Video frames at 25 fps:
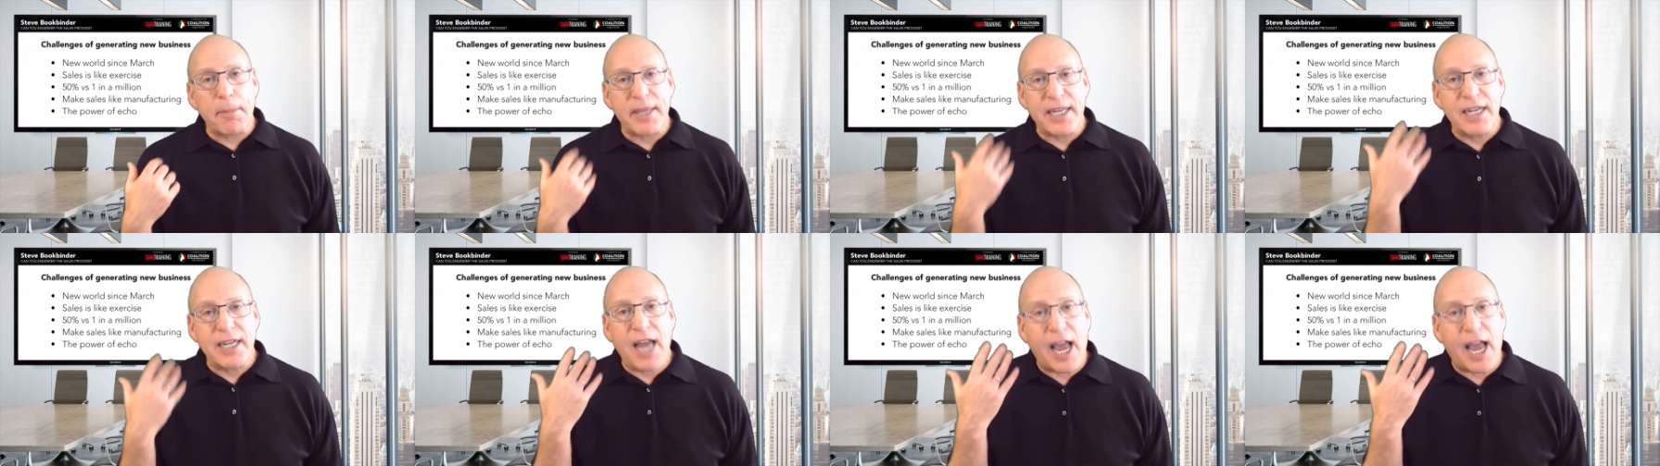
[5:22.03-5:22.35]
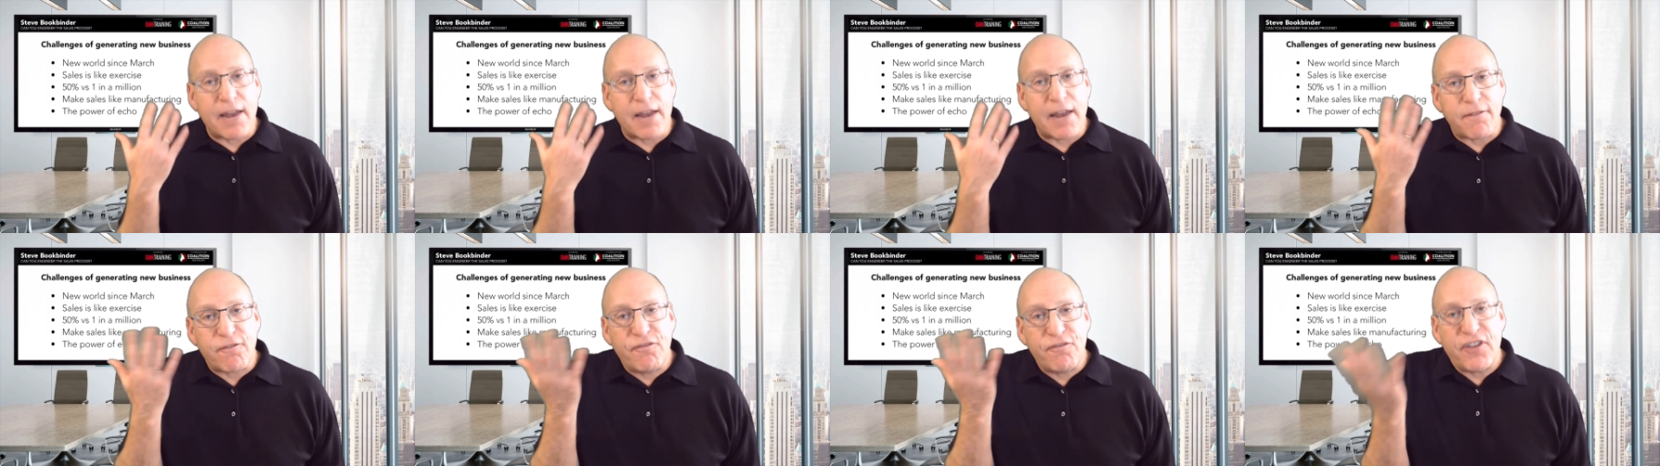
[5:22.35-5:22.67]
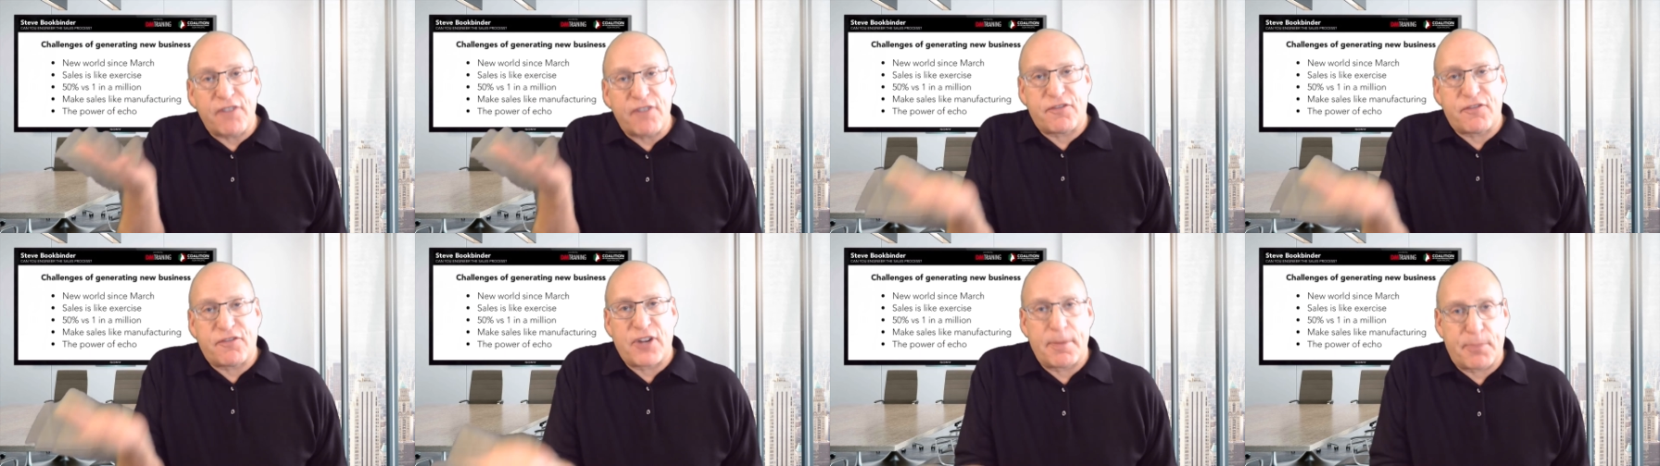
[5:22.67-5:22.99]
not
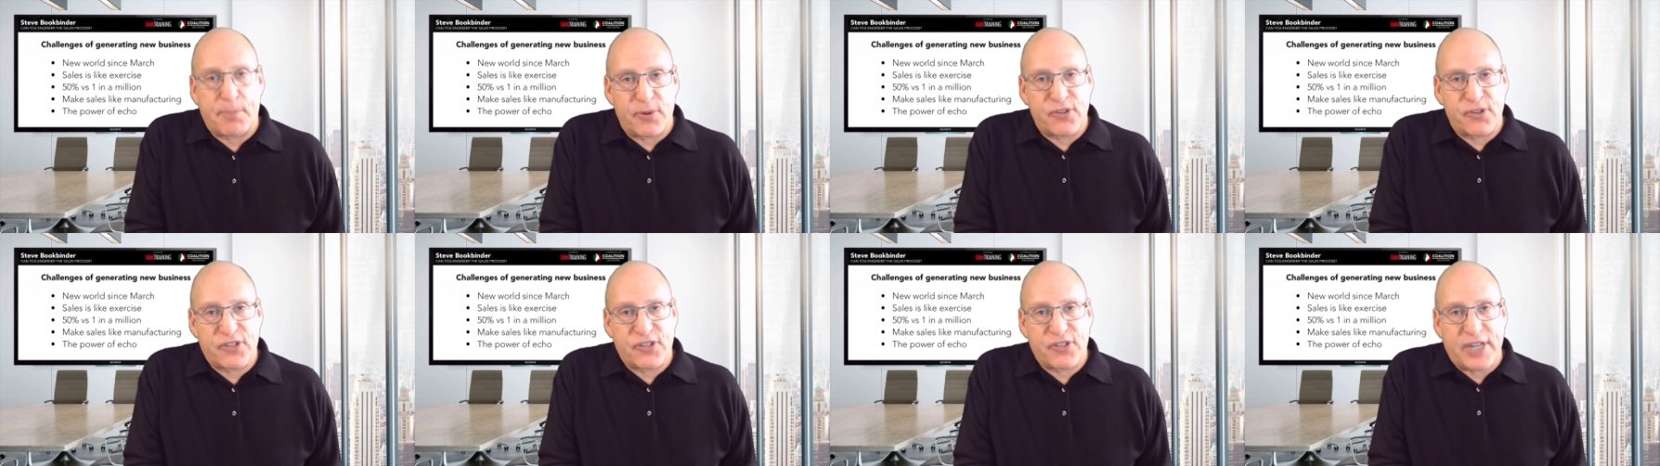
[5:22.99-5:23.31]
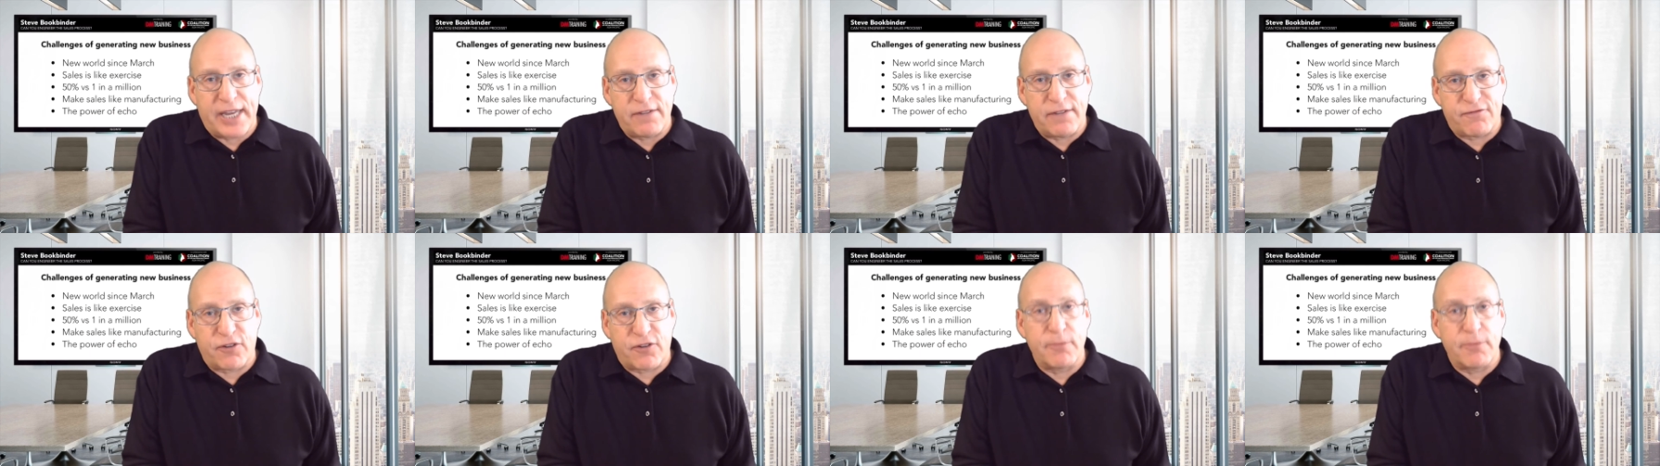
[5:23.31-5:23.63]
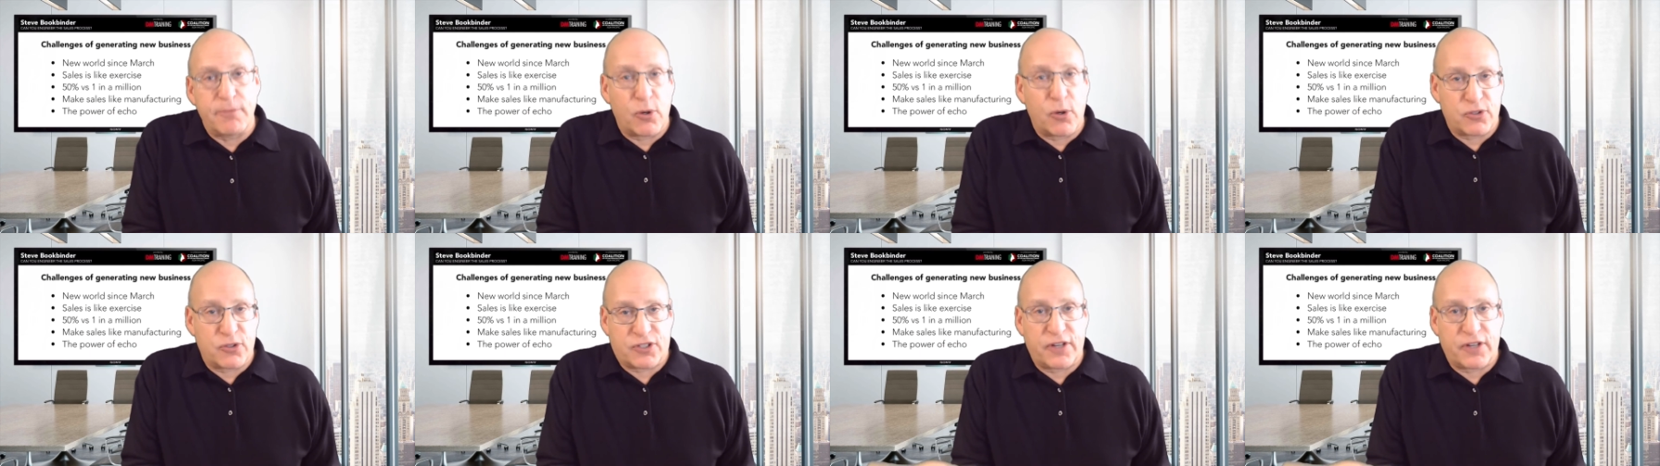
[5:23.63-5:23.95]
50% for
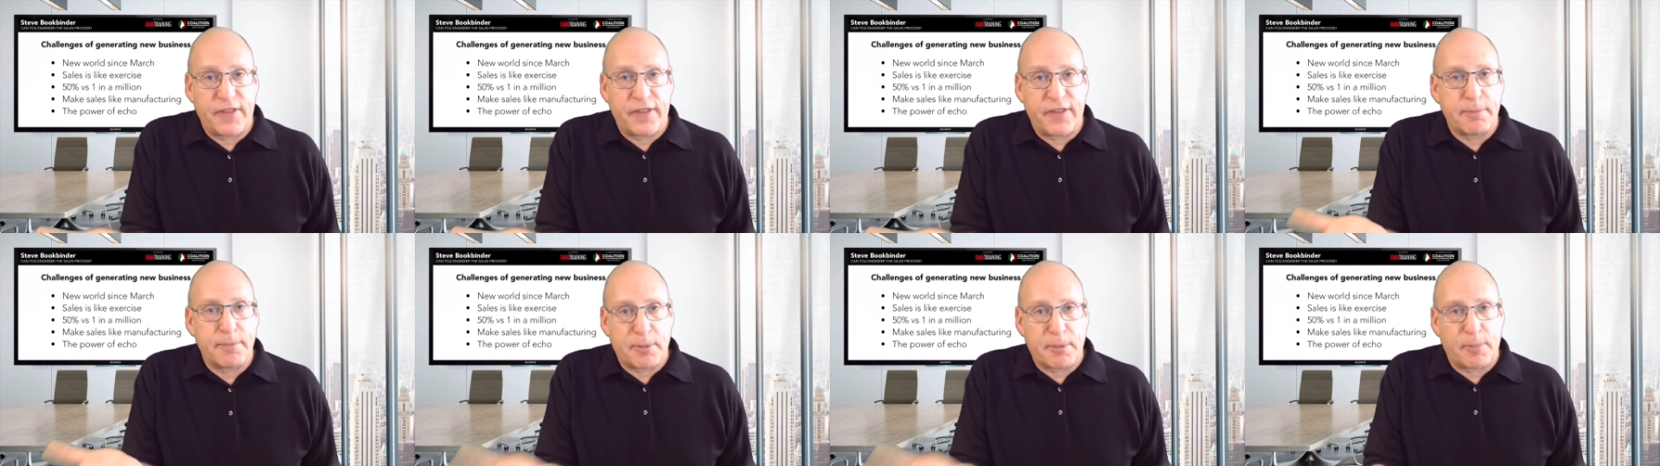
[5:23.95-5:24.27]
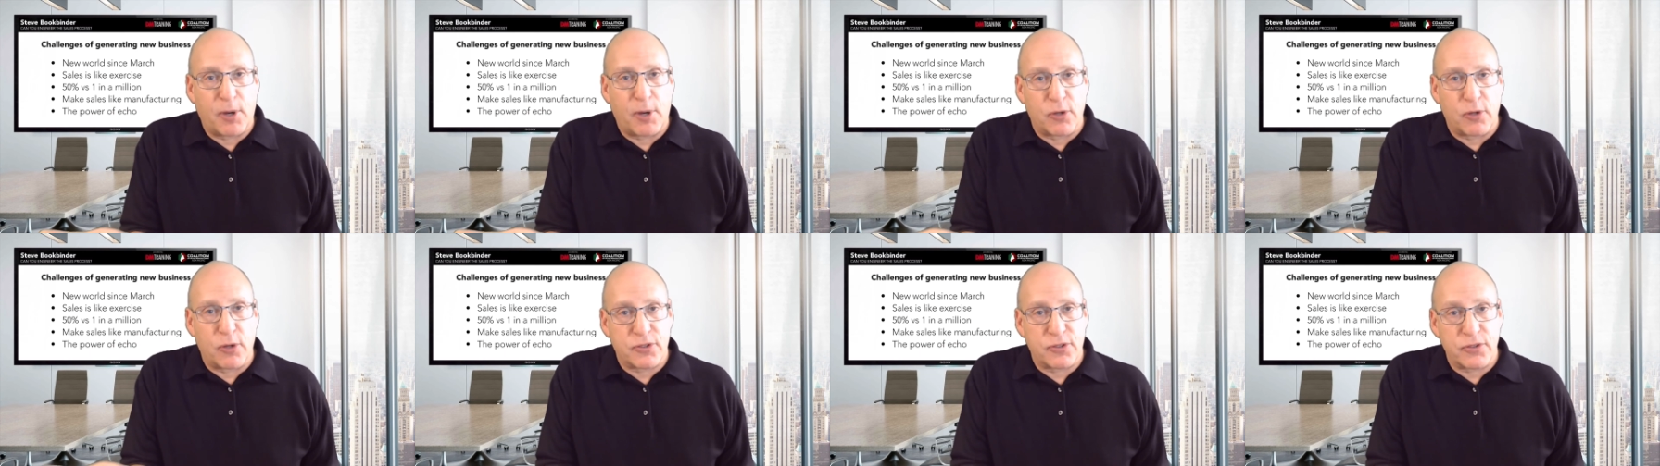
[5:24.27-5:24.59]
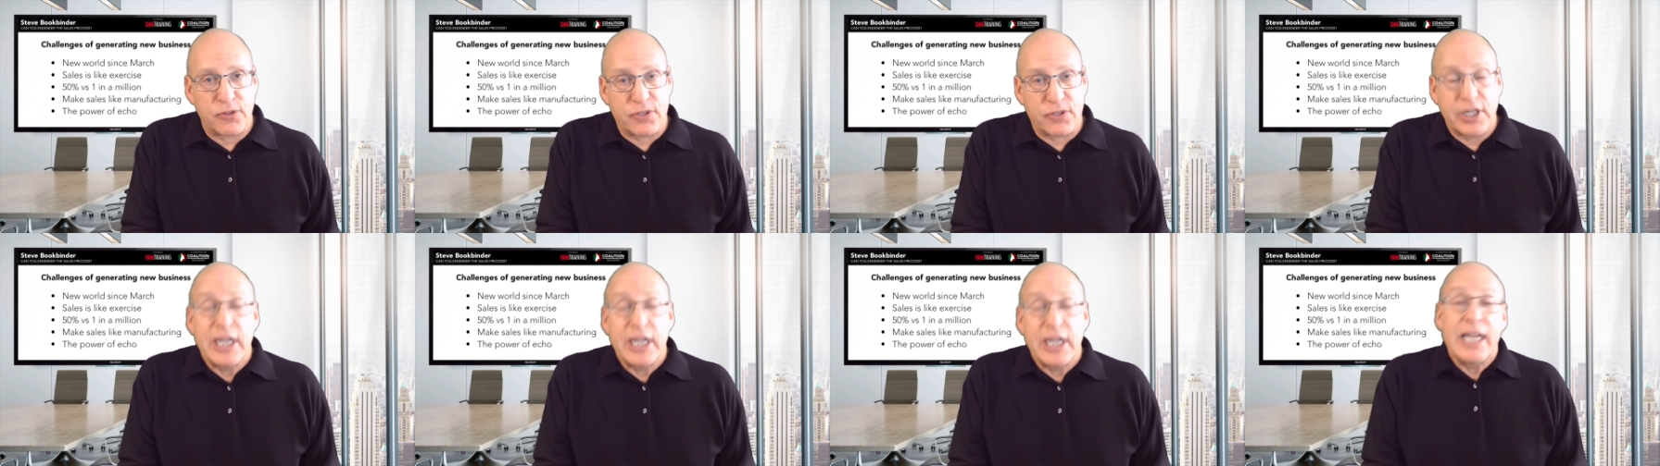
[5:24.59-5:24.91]
most of their proposals.